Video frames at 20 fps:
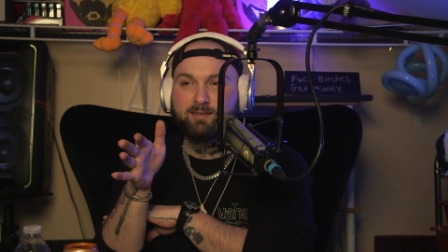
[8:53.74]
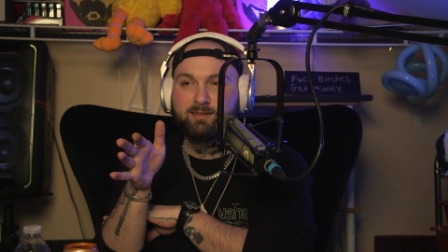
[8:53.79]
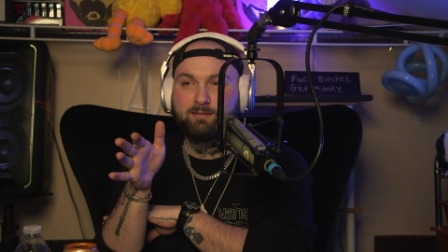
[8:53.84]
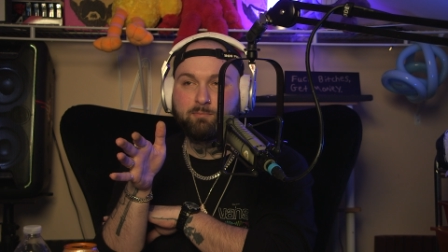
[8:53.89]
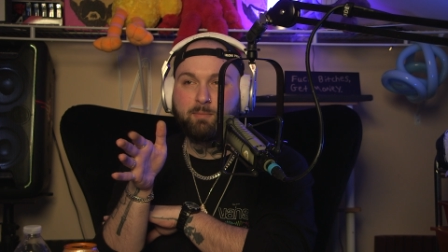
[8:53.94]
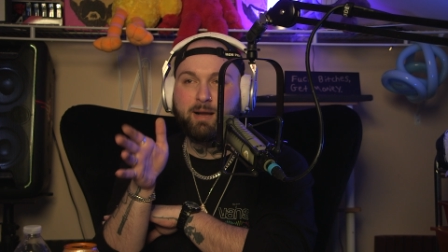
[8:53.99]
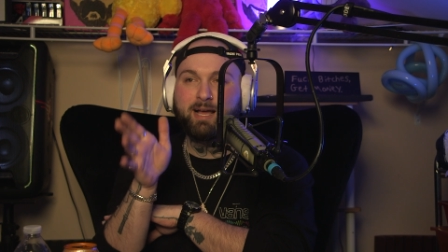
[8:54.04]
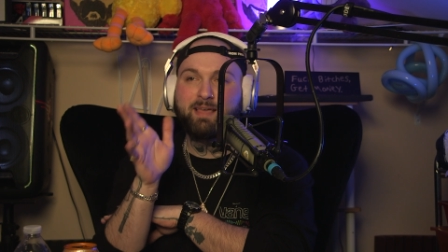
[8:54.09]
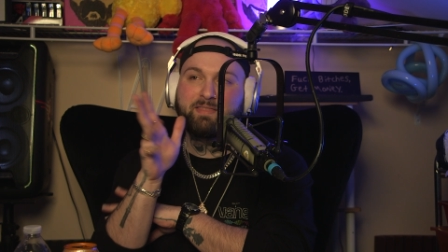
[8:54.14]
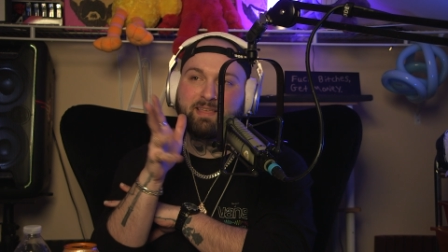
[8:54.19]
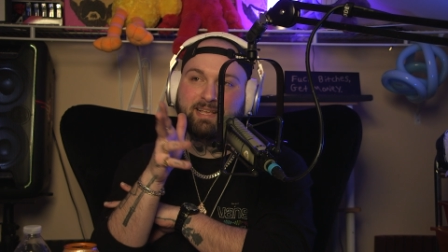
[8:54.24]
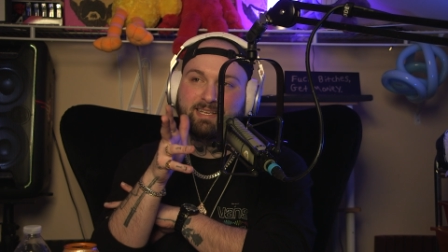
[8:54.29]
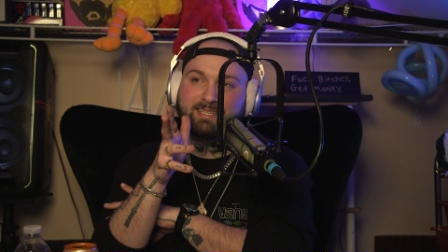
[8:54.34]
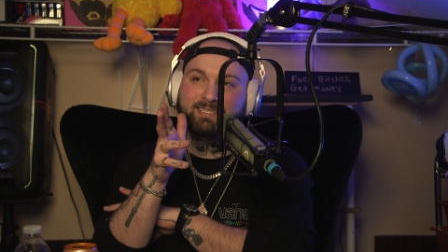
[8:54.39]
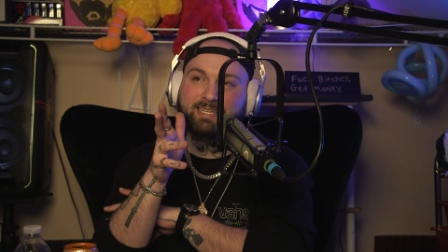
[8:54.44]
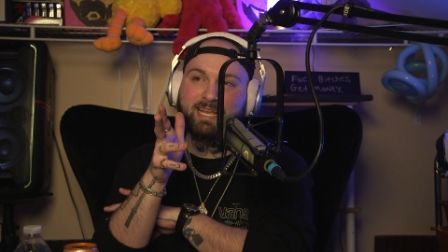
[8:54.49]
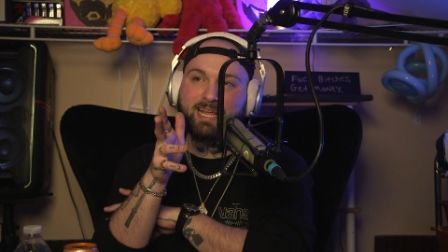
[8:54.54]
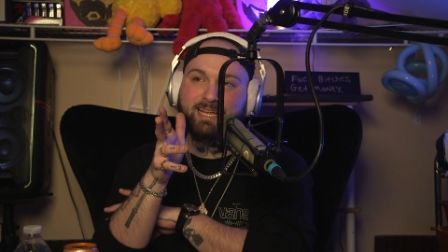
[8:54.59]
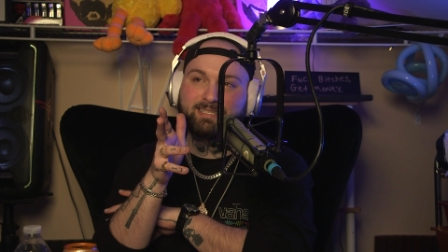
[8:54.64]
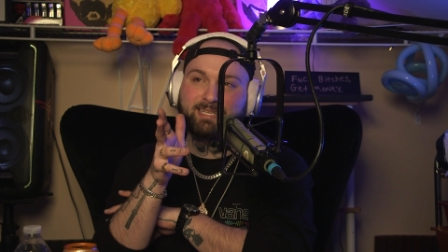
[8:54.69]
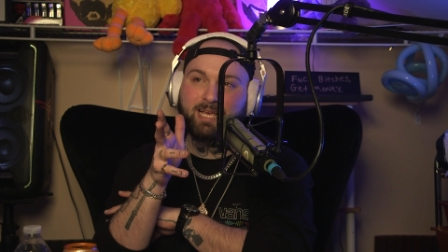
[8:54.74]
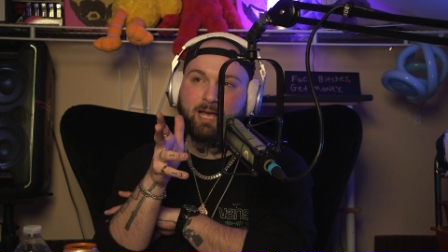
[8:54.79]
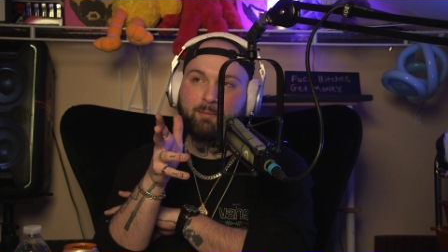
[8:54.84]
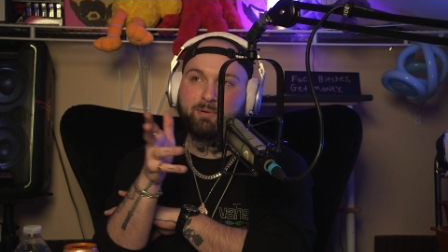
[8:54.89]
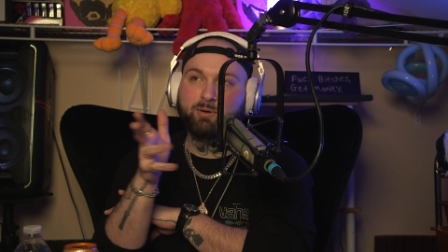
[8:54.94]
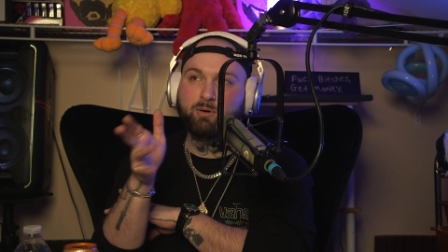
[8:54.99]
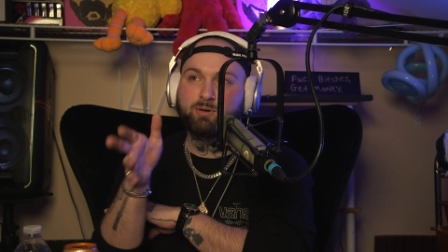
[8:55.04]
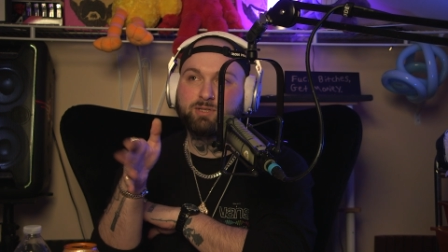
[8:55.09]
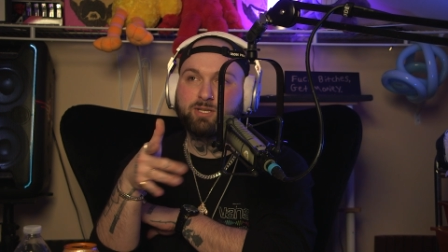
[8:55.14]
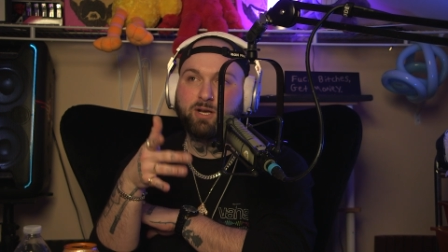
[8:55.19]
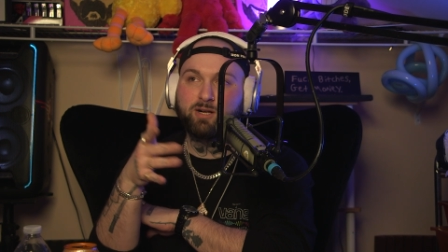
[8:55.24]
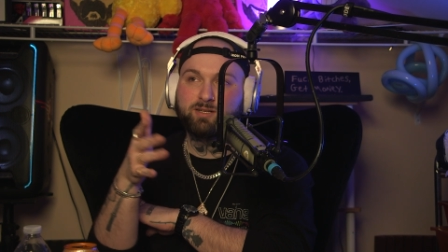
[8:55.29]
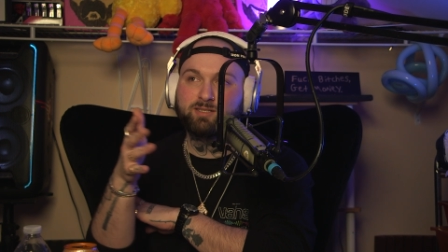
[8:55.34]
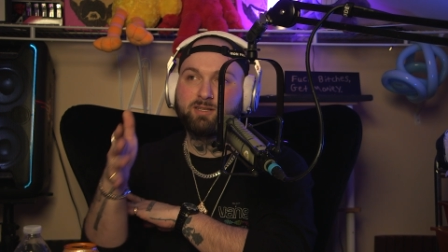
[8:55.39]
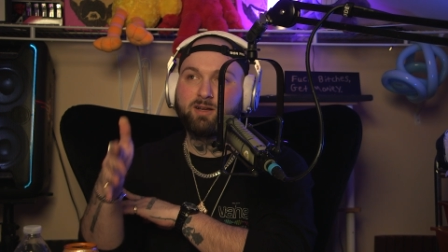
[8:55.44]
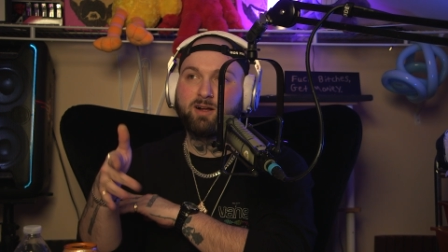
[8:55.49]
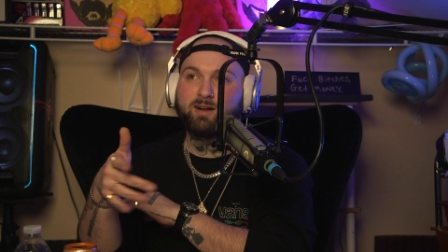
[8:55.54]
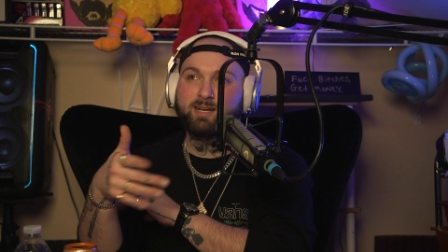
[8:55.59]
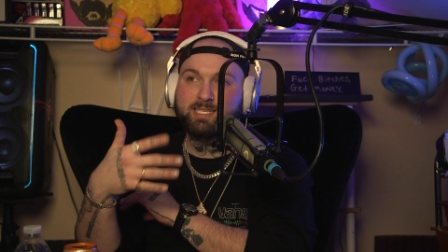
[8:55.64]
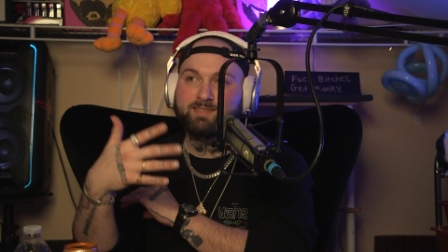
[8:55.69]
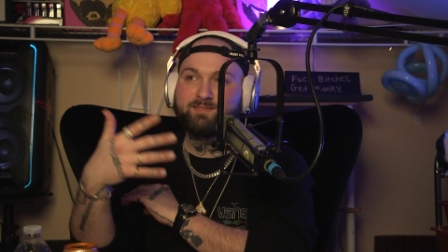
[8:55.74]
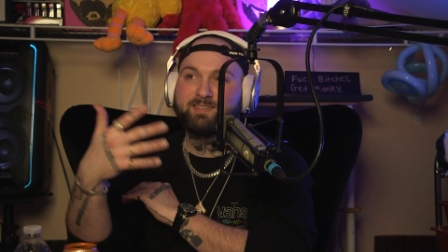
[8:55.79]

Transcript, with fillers: My thing is stay on topic or talk to the audience.